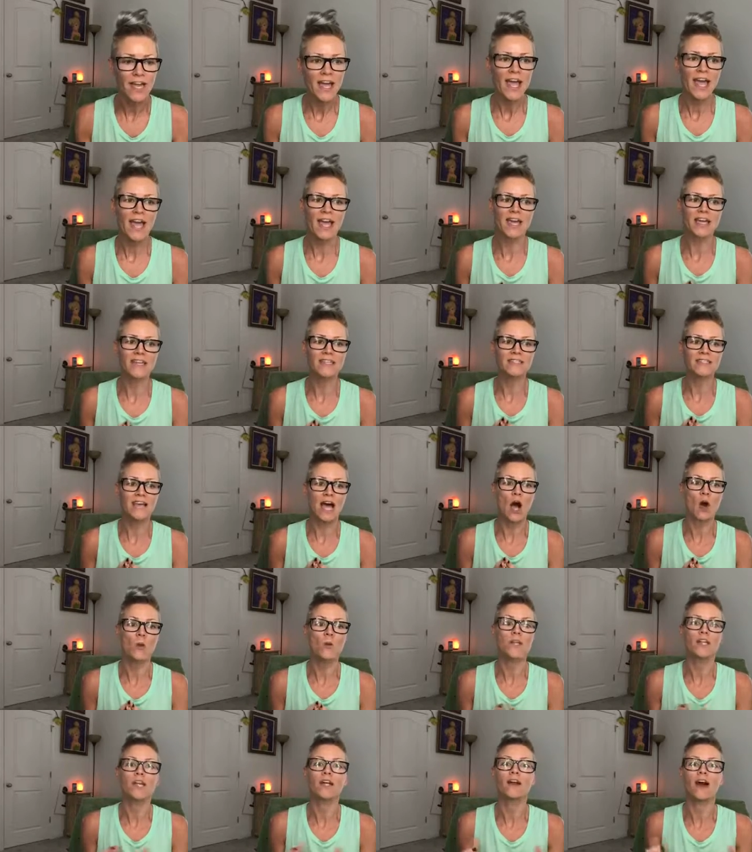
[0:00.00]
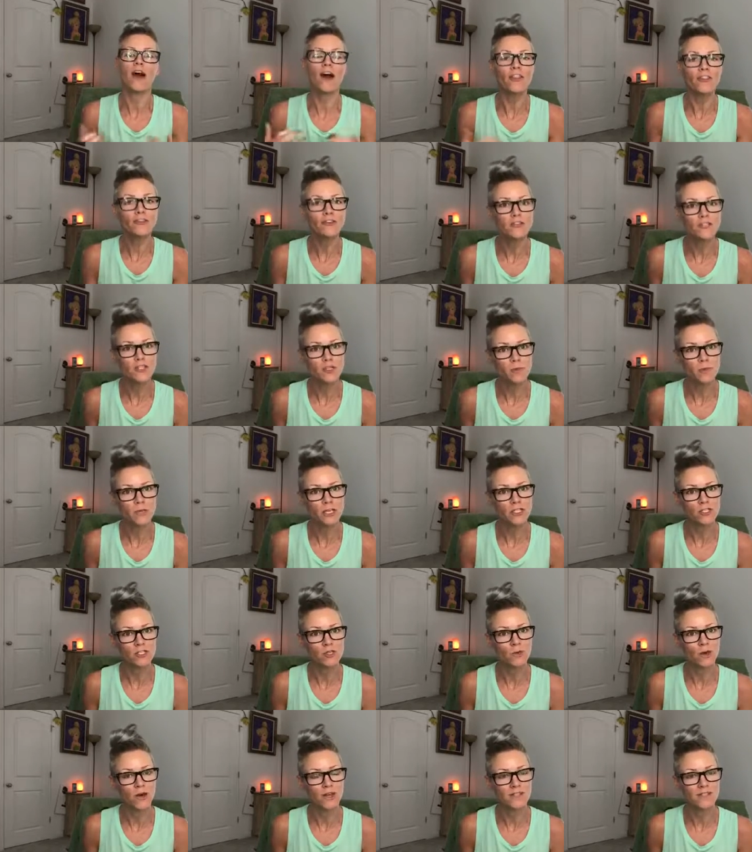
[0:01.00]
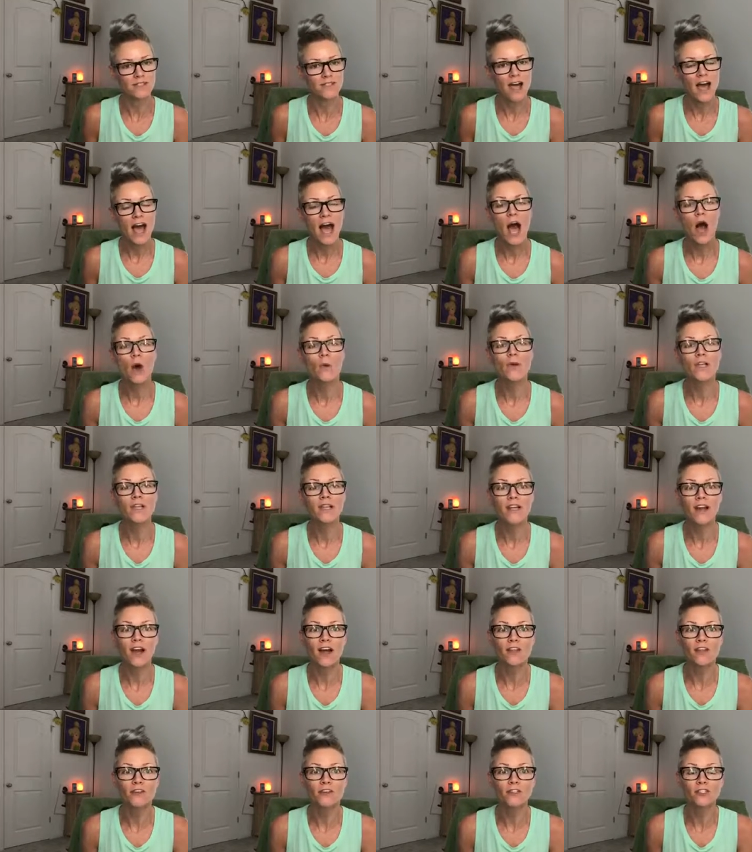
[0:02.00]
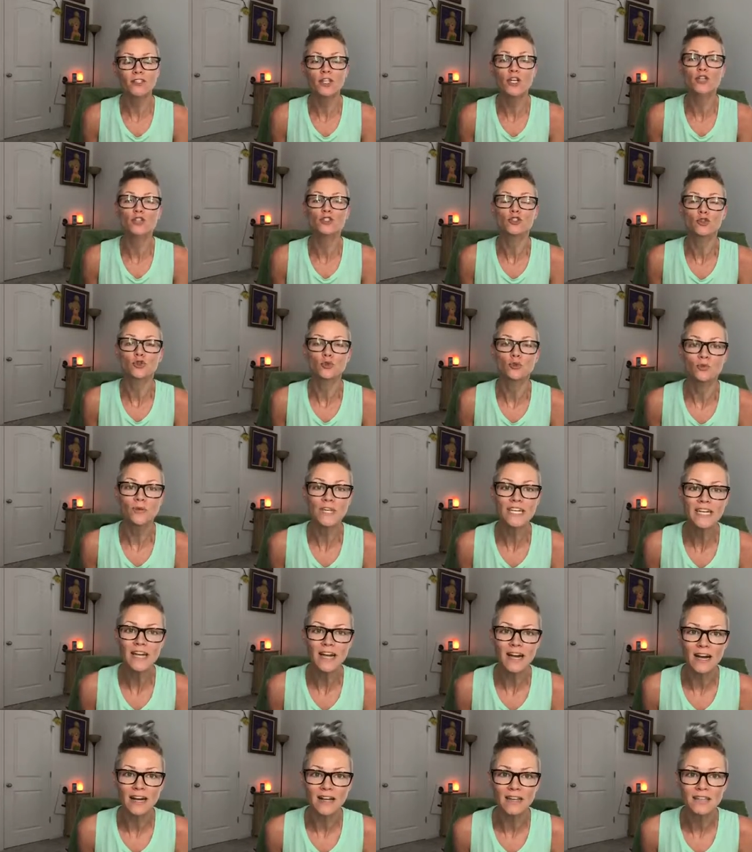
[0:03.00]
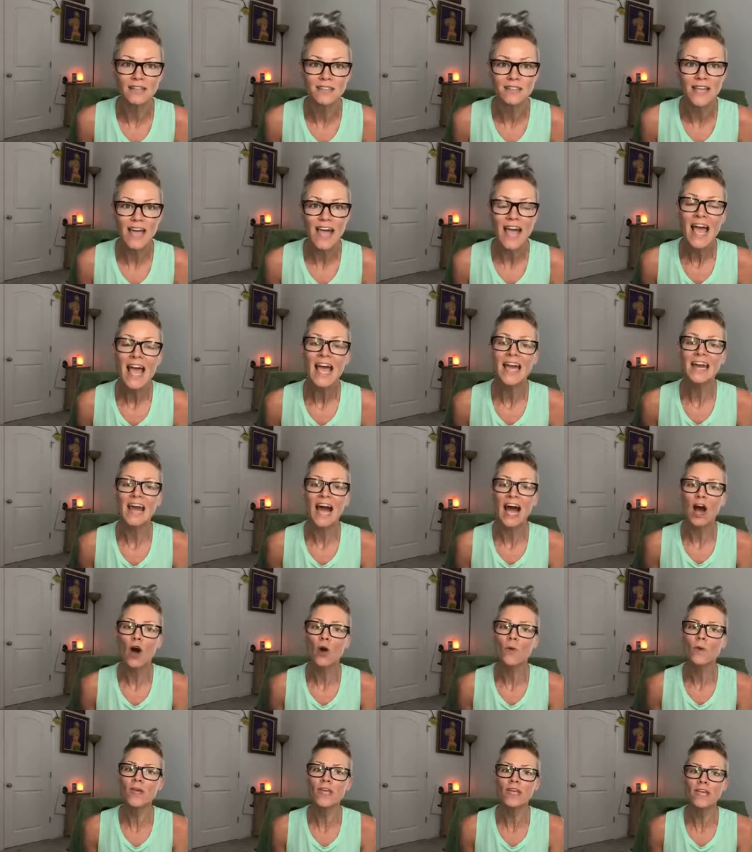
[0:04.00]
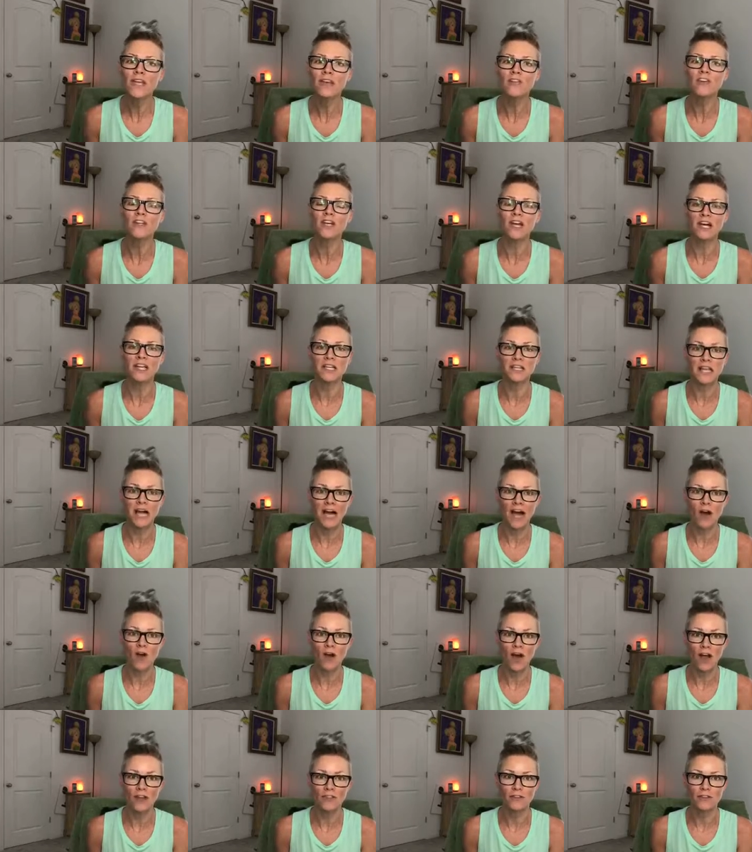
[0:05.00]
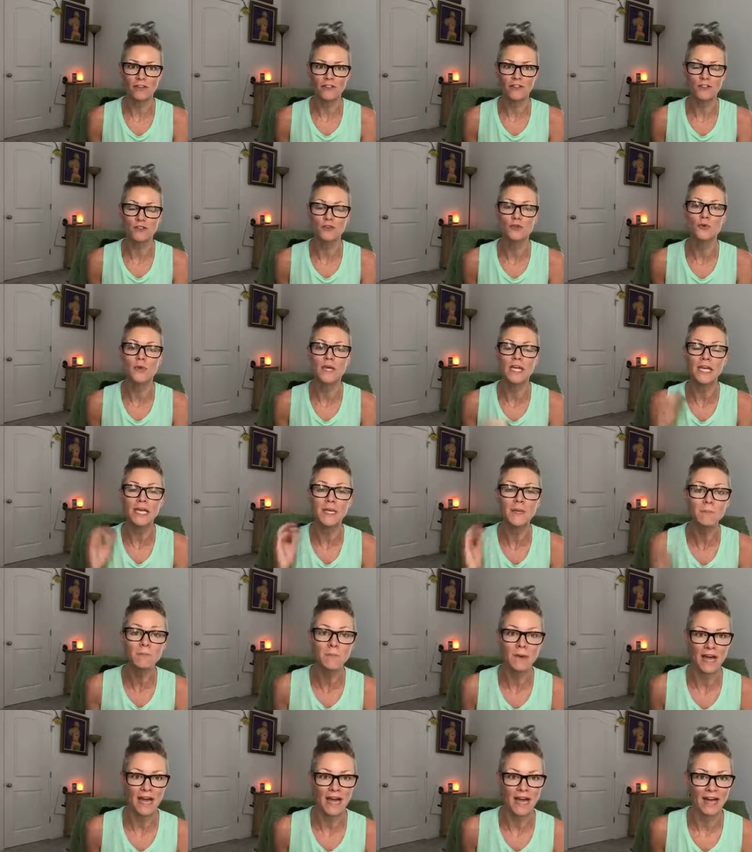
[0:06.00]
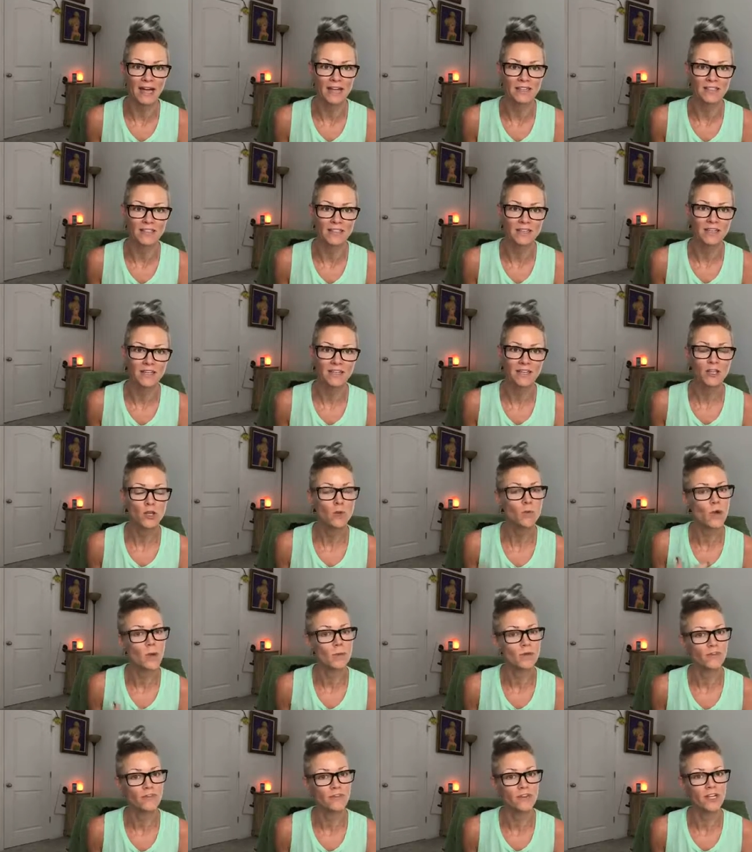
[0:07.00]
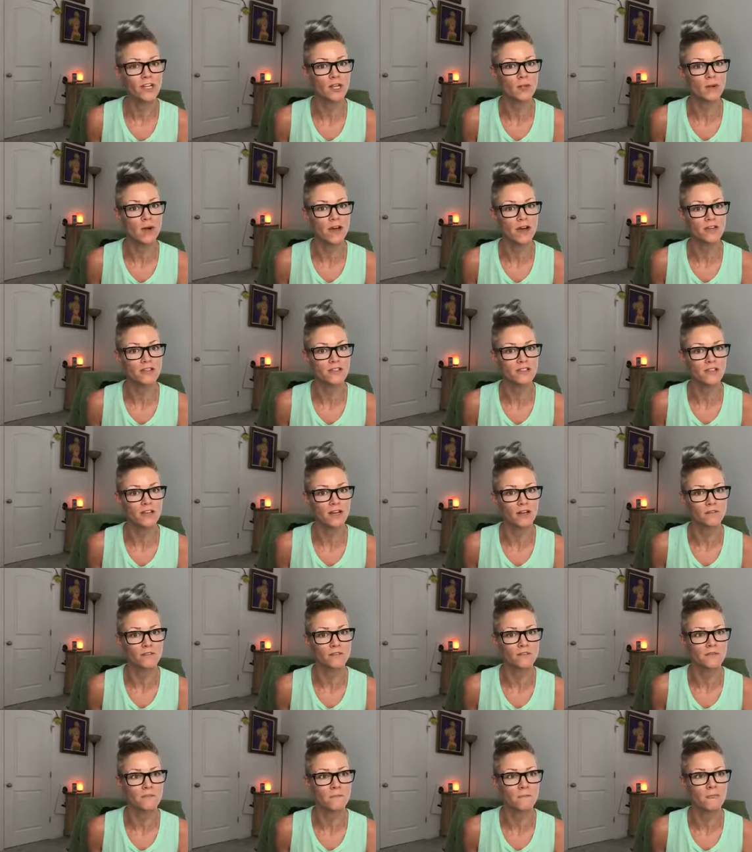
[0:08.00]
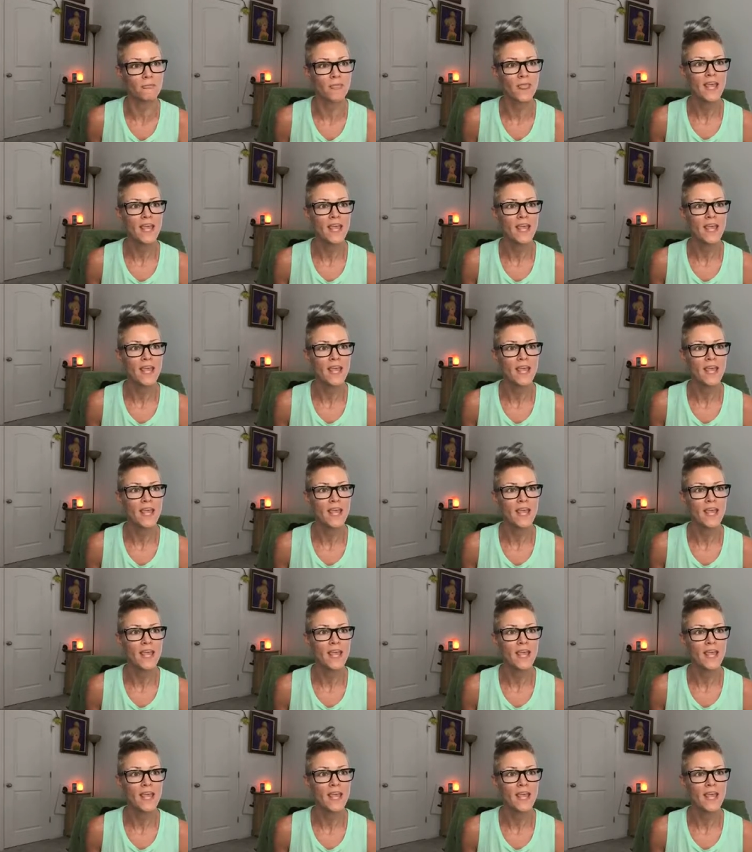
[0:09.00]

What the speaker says: and how we let others speak to us, how we let others treat us, and how we even allow others to impact the way we feel about ourselves.